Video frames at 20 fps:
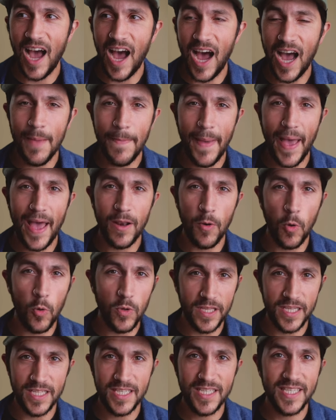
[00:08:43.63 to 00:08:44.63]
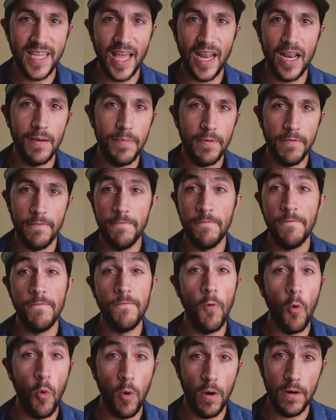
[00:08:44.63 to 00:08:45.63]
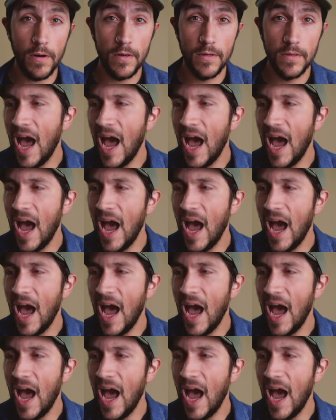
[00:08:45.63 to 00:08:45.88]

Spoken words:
iPad only setup for?